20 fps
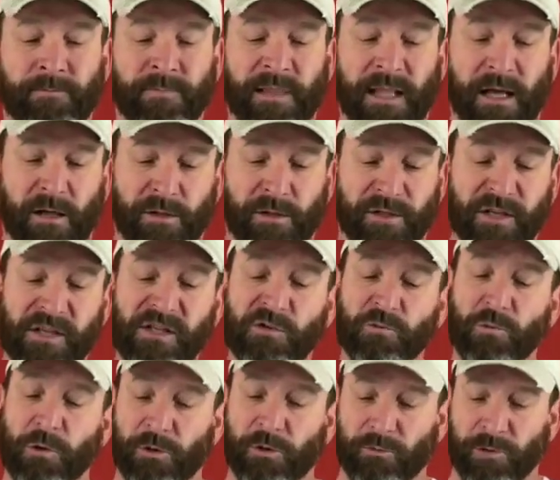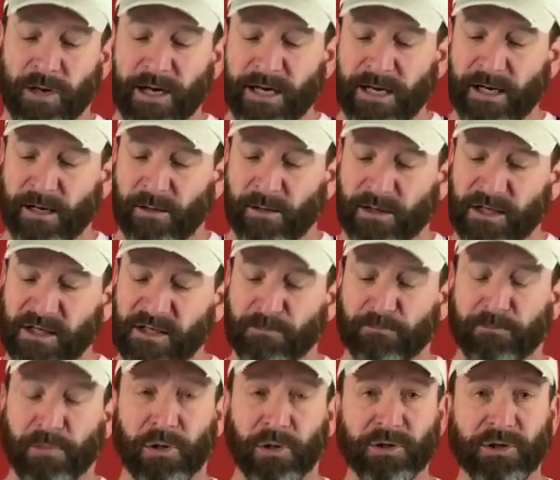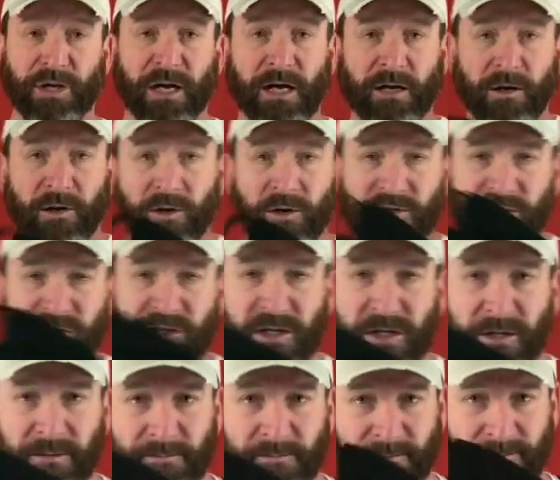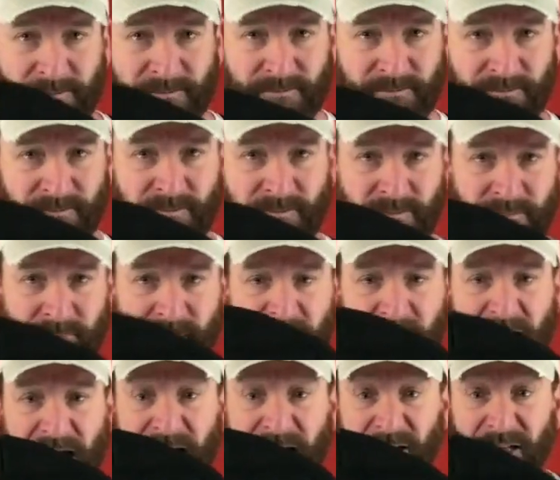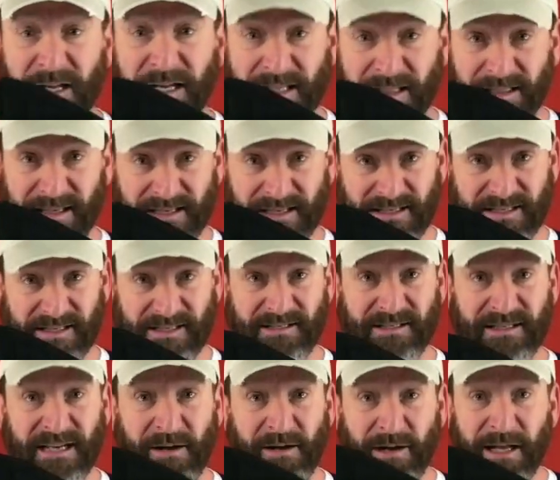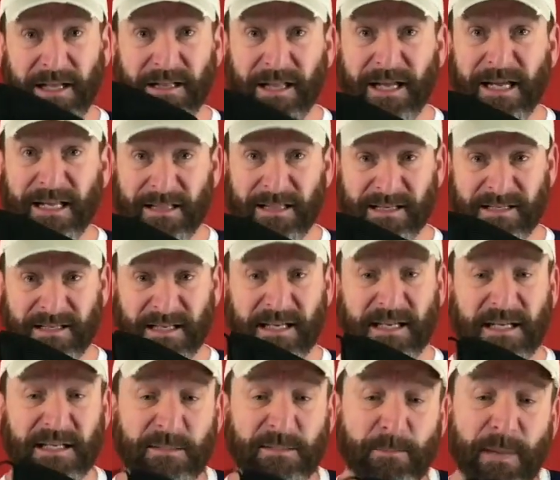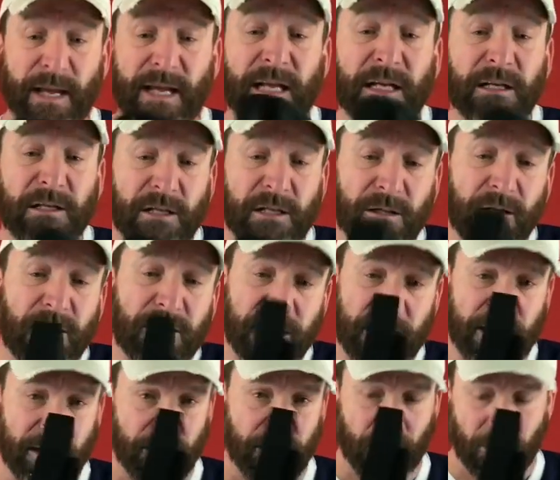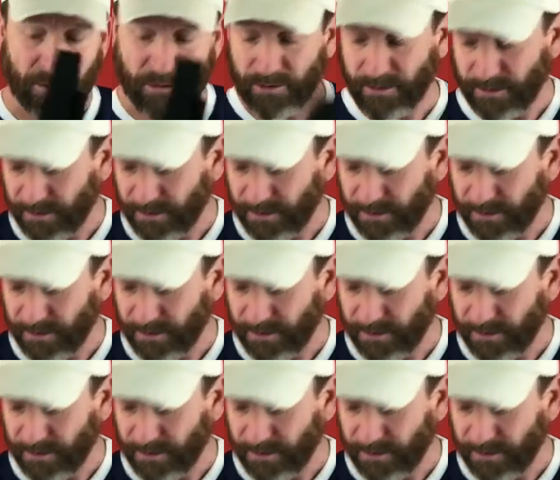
Now this one right here, this bulldog holster, I like this. Now I like this, and it's big and clunky though.